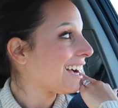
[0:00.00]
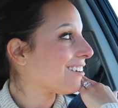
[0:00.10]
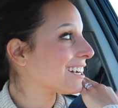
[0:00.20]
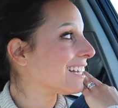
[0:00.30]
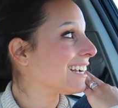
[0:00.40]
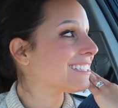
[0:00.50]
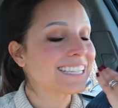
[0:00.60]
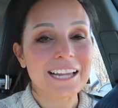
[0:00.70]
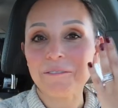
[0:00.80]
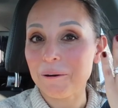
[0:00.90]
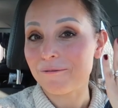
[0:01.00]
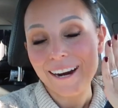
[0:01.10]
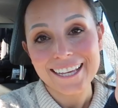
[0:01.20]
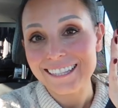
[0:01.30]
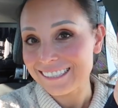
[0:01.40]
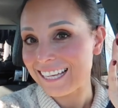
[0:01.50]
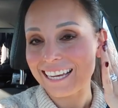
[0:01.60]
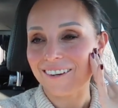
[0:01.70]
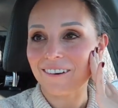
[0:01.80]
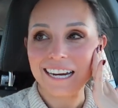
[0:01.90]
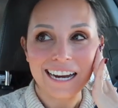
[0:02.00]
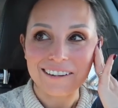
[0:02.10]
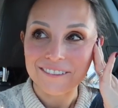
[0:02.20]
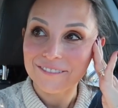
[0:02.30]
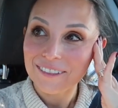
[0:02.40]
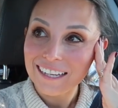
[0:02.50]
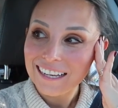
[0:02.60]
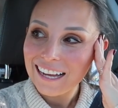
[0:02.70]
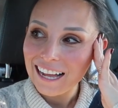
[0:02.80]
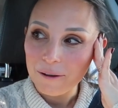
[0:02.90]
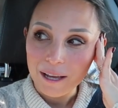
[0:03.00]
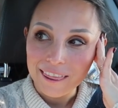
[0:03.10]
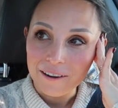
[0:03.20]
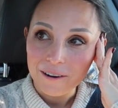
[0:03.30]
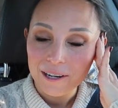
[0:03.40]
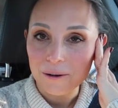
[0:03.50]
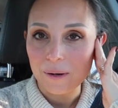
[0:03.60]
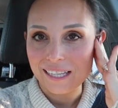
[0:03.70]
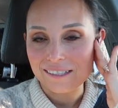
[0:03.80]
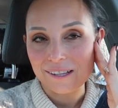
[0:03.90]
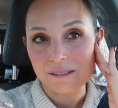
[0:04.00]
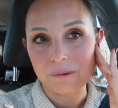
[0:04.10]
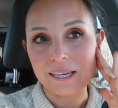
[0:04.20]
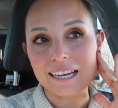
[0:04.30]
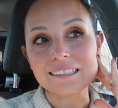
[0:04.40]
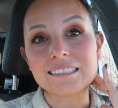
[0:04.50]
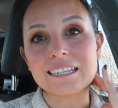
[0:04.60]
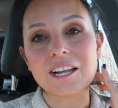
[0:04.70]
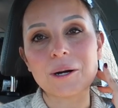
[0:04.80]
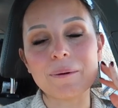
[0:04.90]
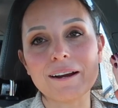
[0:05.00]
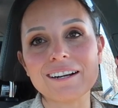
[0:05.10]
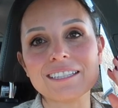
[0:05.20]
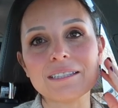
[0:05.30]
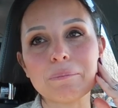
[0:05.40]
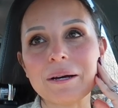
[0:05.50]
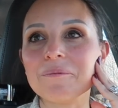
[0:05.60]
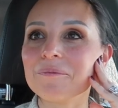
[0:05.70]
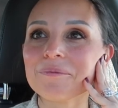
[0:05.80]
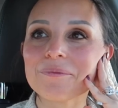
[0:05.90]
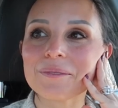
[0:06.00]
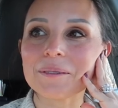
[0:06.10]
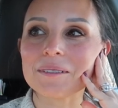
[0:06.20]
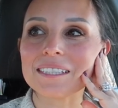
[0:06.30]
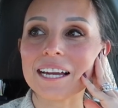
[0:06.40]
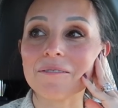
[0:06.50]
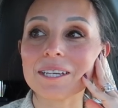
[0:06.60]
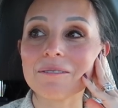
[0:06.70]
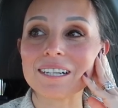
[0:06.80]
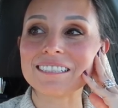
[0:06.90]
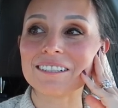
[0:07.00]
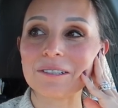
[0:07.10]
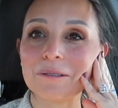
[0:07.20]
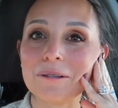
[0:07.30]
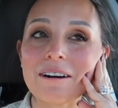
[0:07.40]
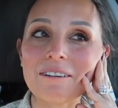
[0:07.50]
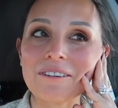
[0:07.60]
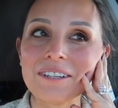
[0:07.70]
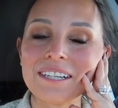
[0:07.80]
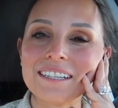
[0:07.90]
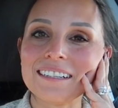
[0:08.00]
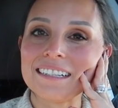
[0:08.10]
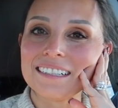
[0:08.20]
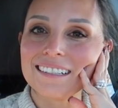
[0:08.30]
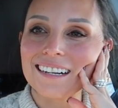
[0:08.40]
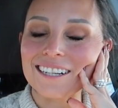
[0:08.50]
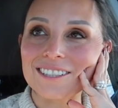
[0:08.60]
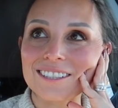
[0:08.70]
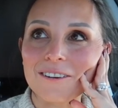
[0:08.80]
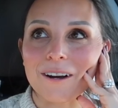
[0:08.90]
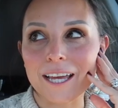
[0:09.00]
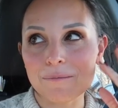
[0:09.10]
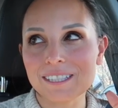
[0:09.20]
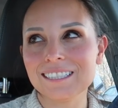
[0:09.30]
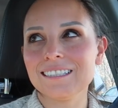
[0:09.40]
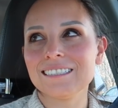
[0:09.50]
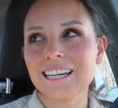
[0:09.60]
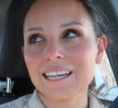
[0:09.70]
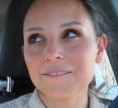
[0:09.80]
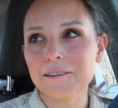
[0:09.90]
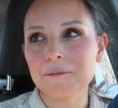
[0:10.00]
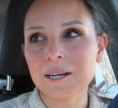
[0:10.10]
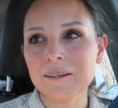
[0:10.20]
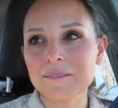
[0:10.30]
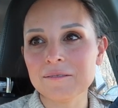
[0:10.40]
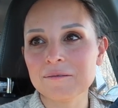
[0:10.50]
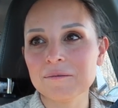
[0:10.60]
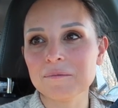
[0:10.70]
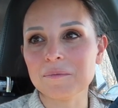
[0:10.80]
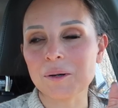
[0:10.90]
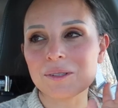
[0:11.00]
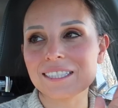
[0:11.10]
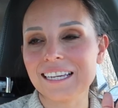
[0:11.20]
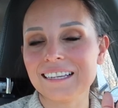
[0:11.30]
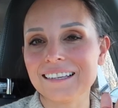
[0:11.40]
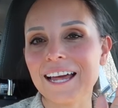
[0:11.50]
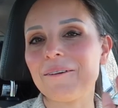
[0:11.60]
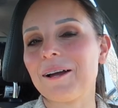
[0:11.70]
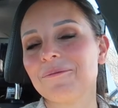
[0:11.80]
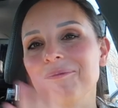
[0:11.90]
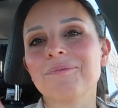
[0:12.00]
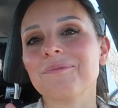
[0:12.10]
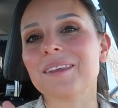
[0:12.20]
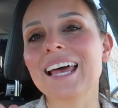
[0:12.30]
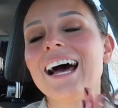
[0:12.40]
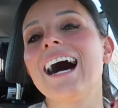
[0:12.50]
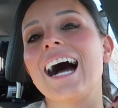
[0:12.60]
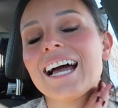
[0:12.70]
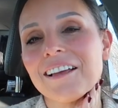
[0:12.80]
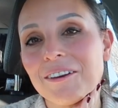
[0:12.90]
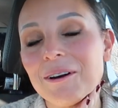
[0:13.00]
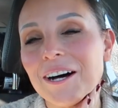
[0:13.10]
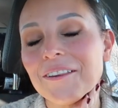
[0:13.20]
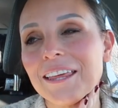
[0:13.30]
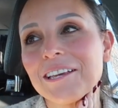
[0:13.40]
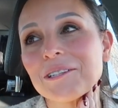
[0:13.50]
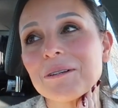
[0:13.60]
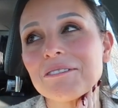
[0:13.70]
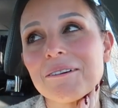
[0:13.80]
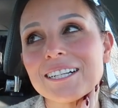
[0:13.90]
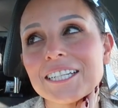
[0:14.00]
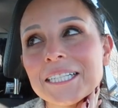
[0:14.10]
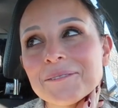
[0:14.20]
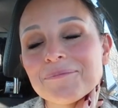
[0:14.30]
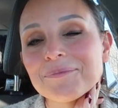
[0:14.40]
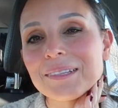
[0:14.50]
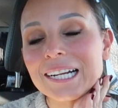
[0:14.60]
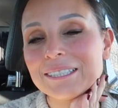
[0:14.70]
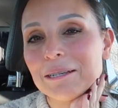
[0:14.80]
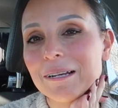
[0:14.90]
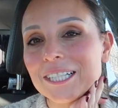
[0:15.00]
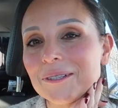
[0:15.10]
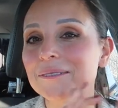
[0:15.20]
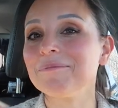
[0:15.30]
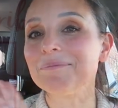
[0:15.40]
I want to like tell everyone right this second, right now. I think we're gonna wait till this weekend to tell our parents, but we'll see. I really want to tell Hugo. I just don't want him then to tell everyone, but we'll see. Anyway, I love you all. Thank you so much for watching, and I'll see you in my next one.